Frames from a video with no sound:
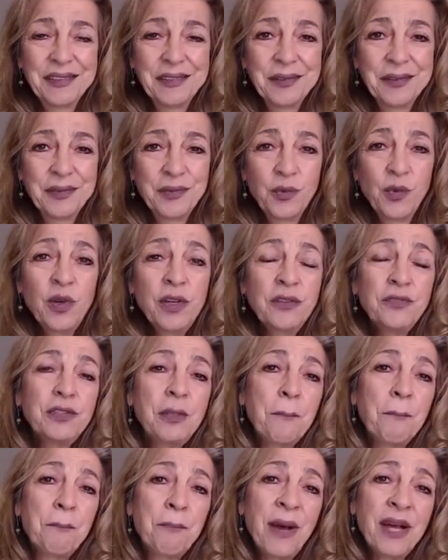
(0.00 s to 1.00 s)
one of the
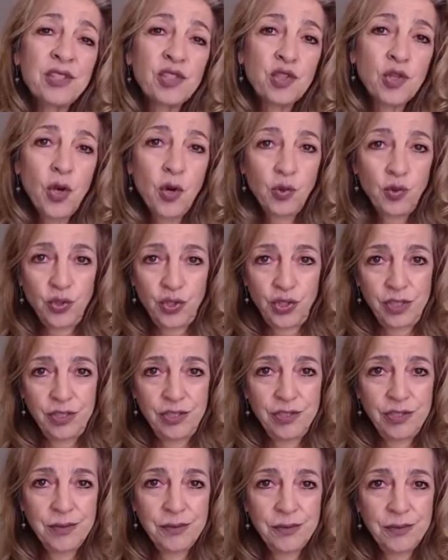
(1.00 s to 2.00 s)
best coaches,
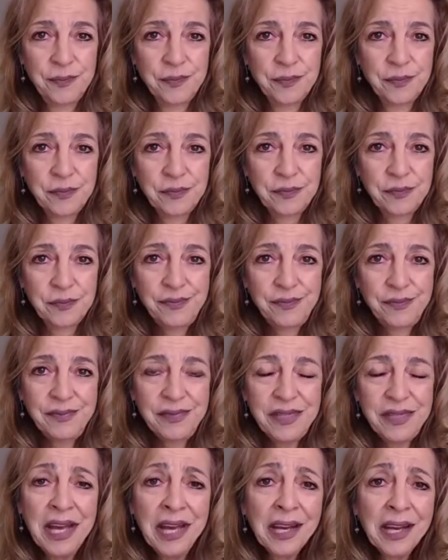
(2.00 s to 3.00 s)

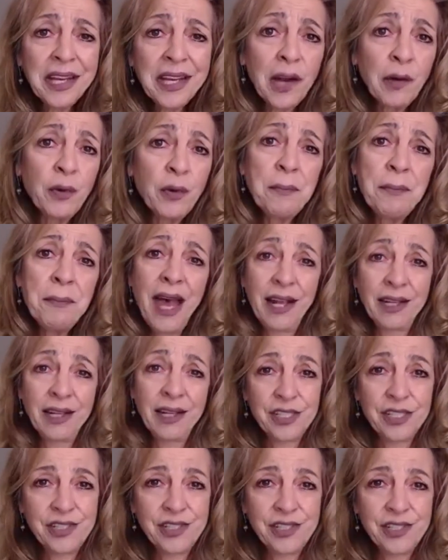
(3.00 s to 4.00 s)
Karen
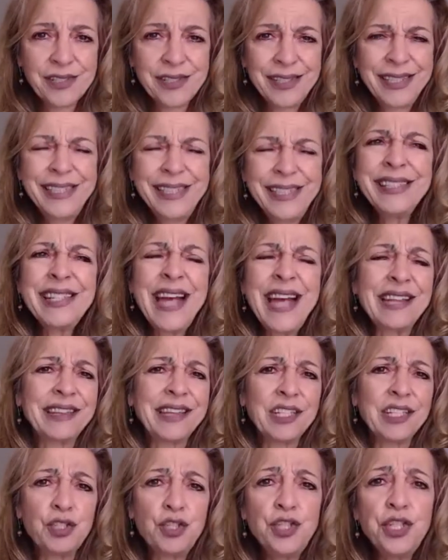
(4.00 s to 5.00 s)
Ellis. He's got the
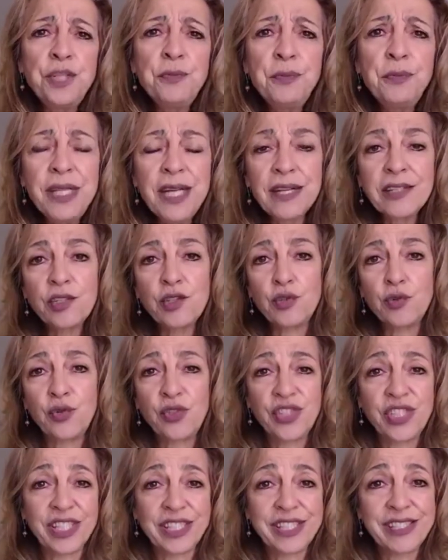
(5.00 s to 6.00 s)
GPS to
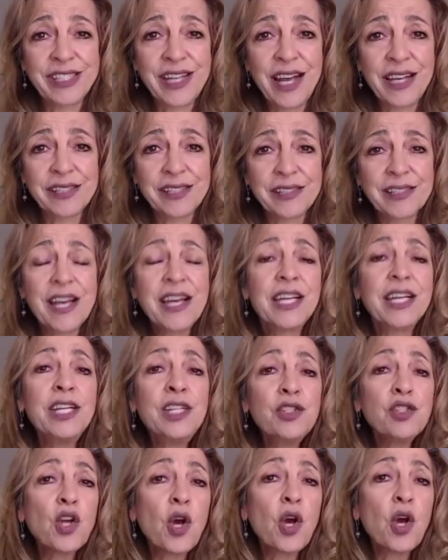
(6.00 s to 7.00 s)
success. He's
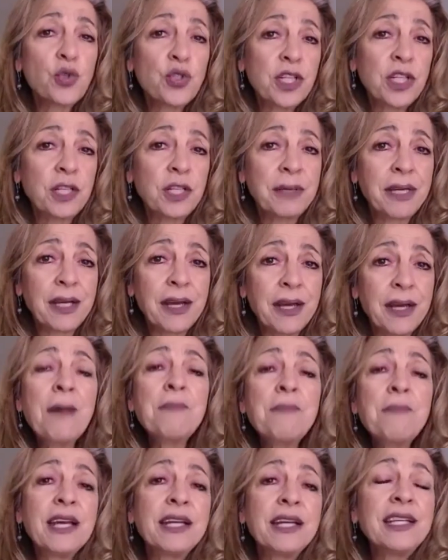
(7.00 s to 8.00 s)
coaching me. I'm
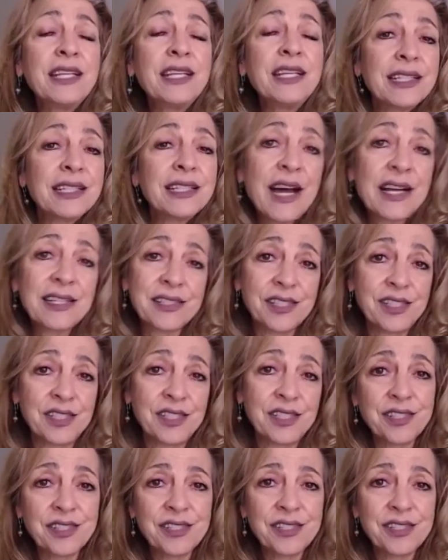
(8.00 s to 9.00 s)
taking classes.